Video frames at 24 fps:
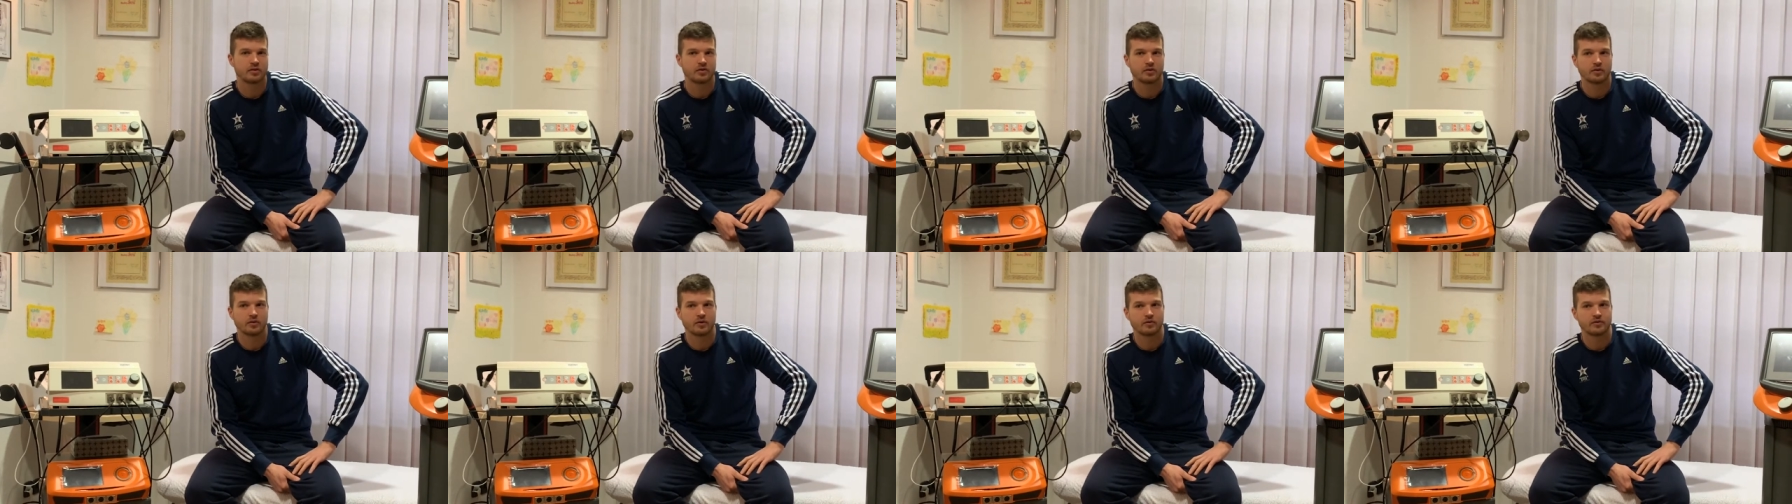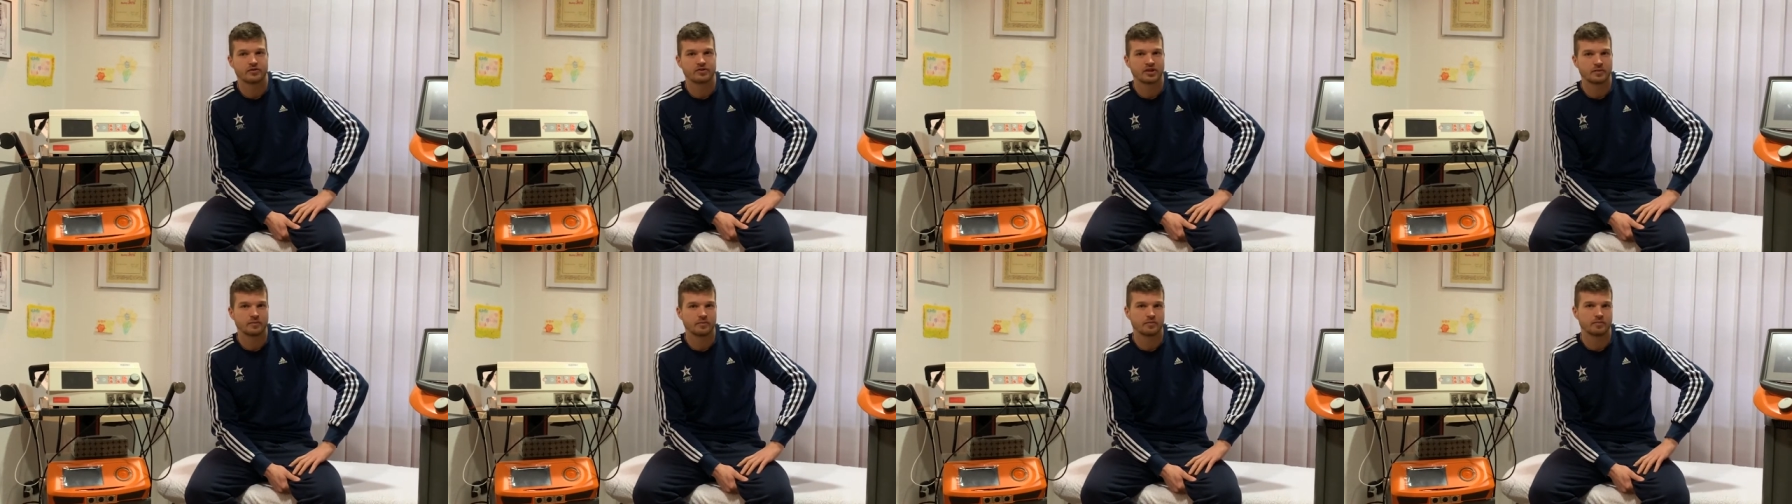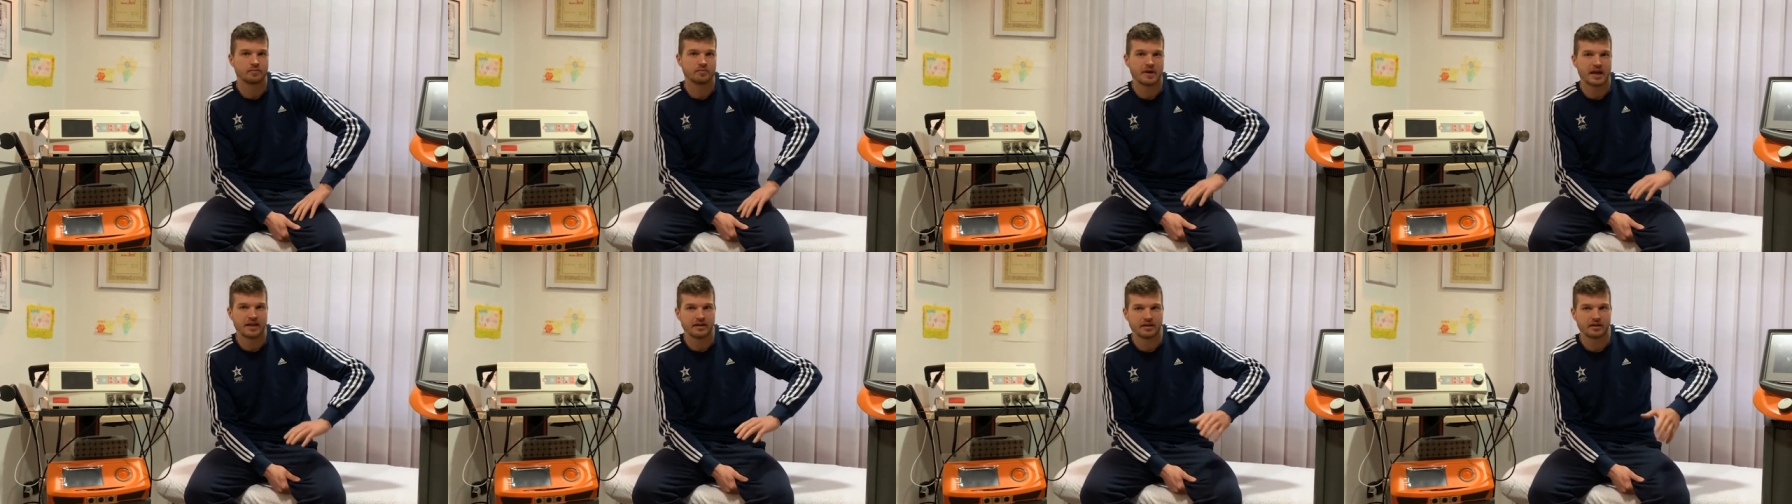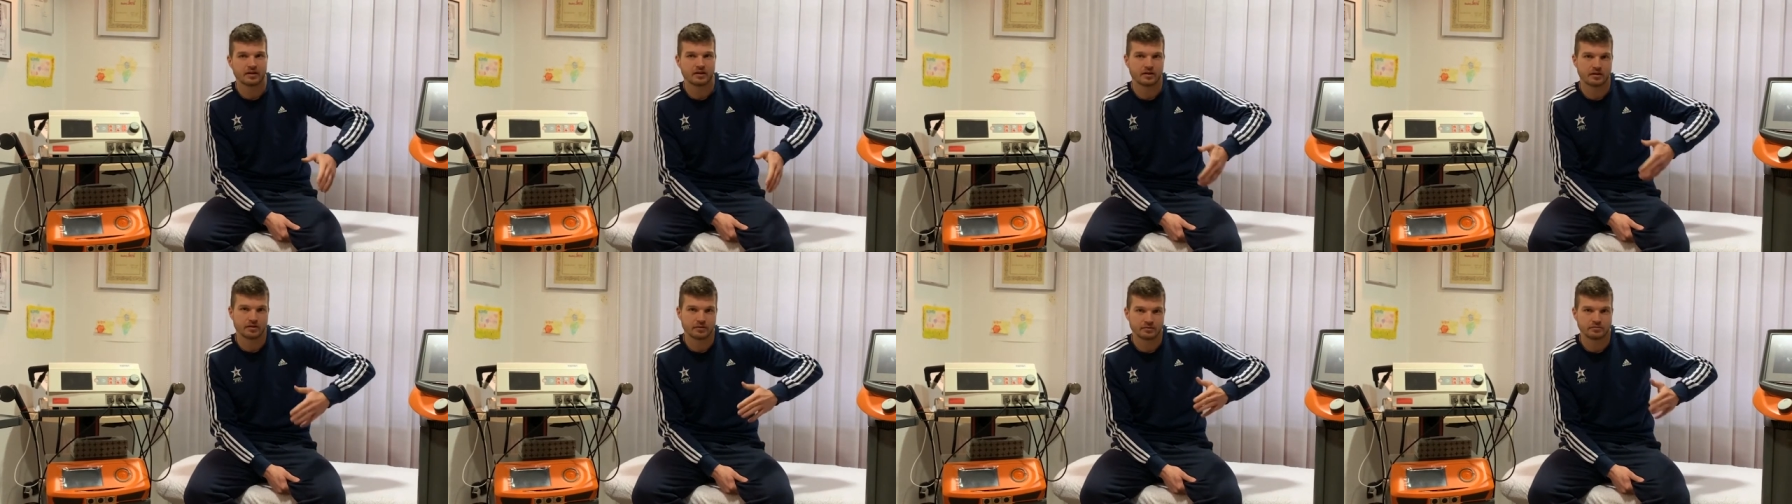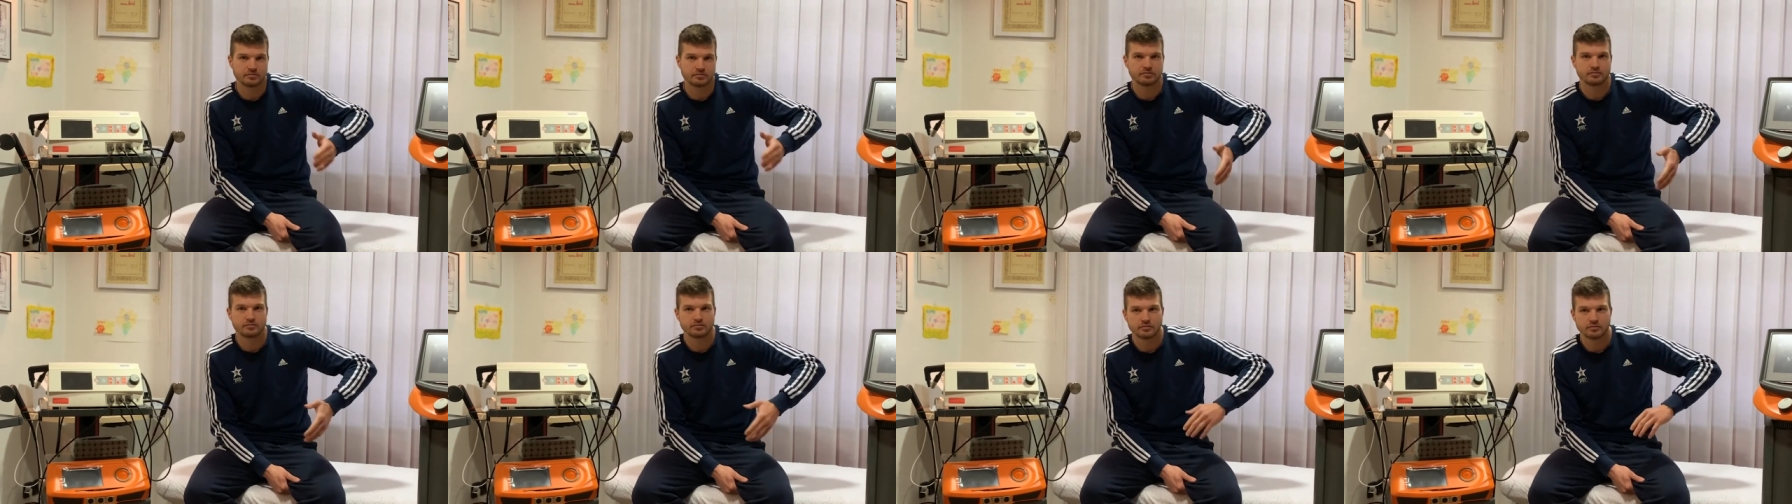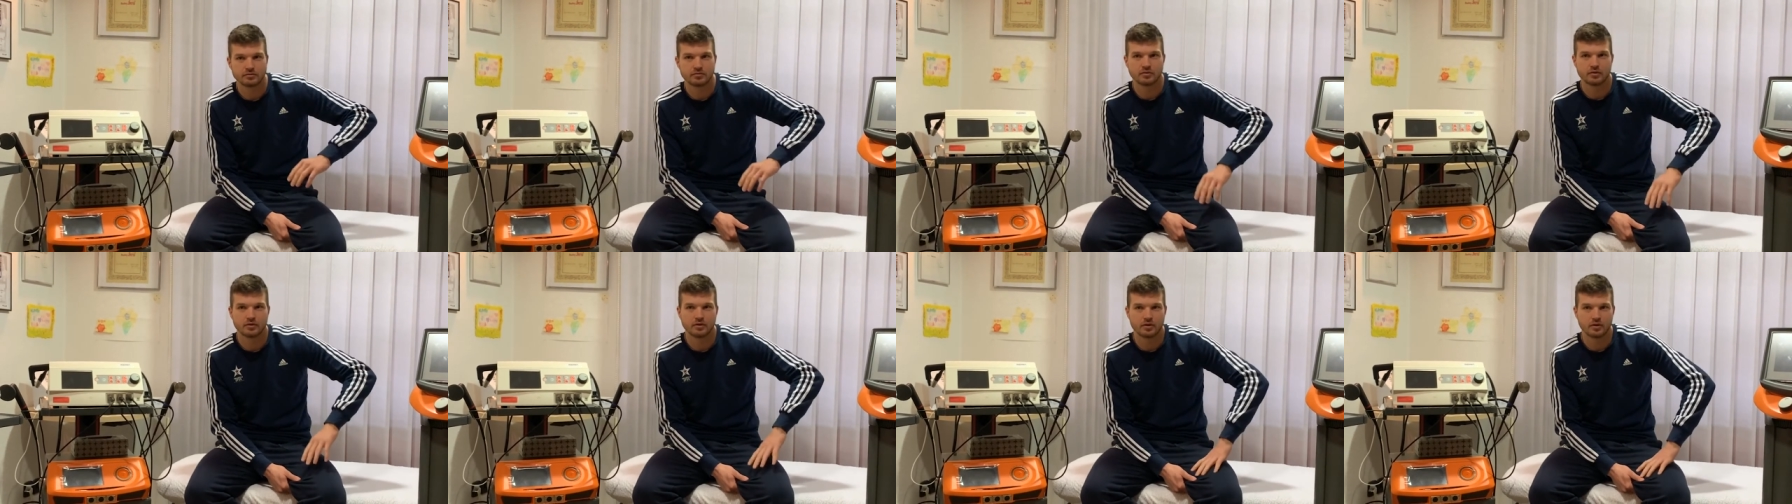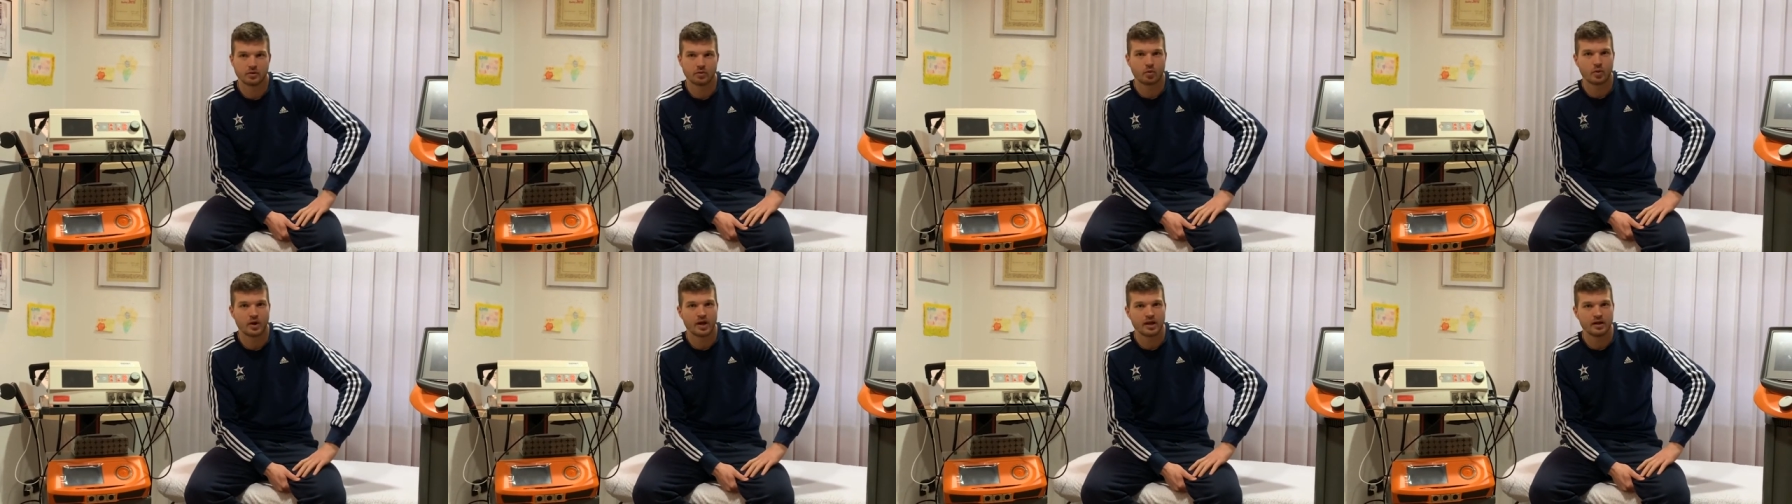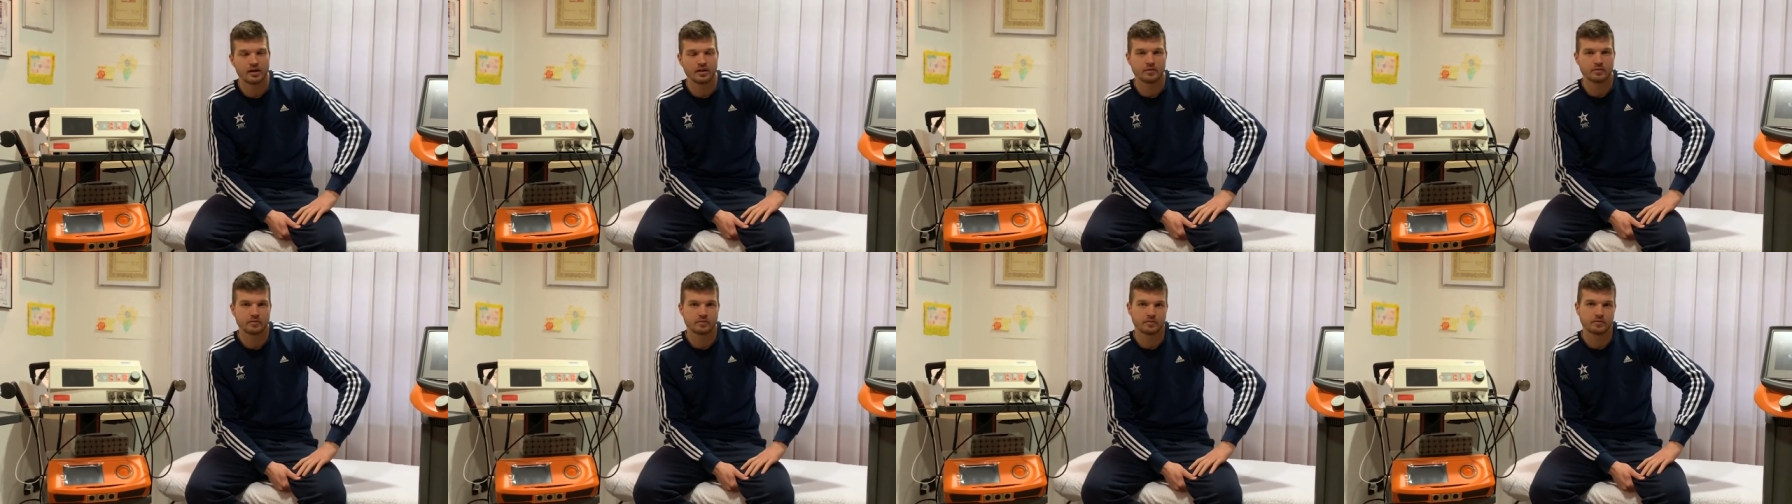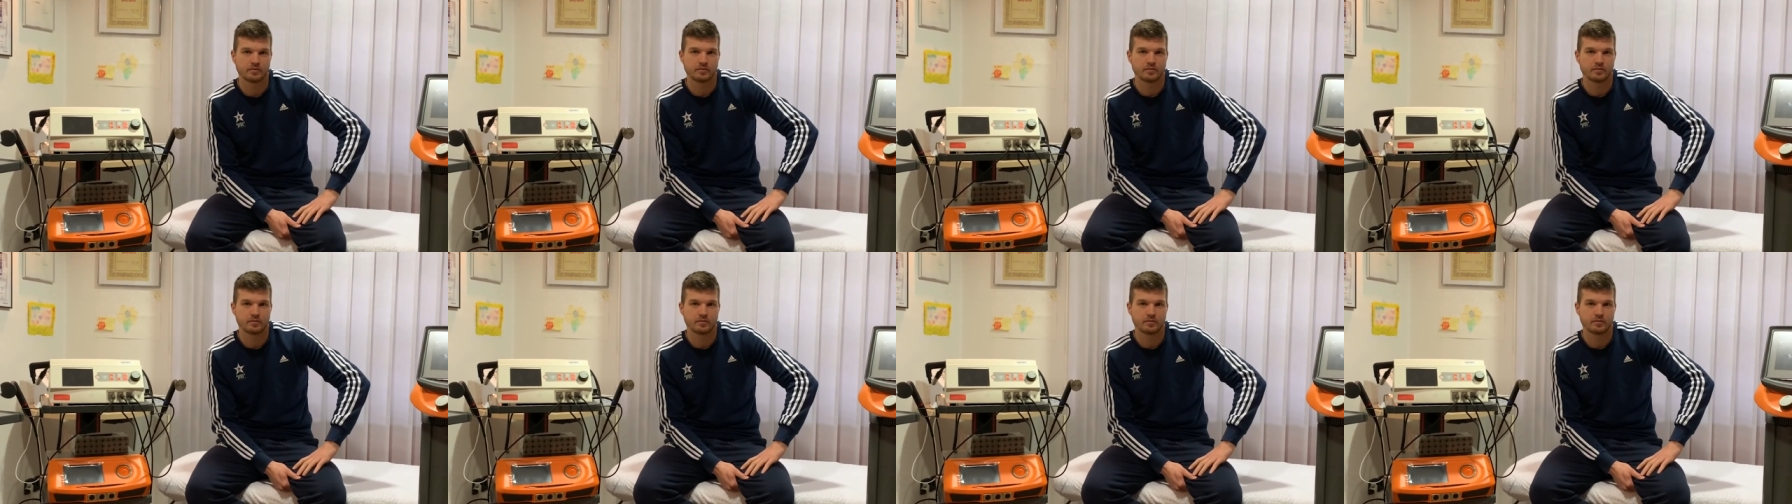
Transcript: of some medical way.